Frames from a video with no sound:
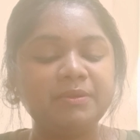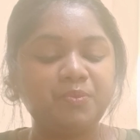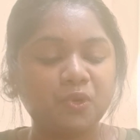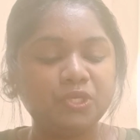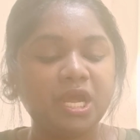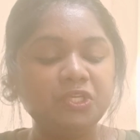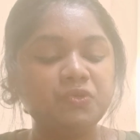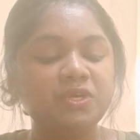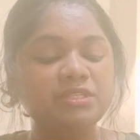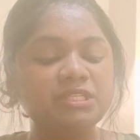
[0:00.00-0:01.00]
and Purna to
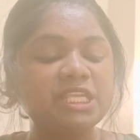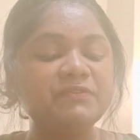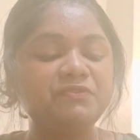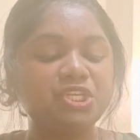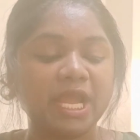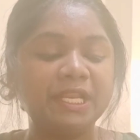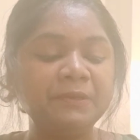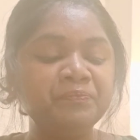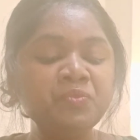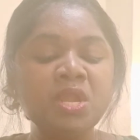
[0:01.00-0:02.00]
conceive child.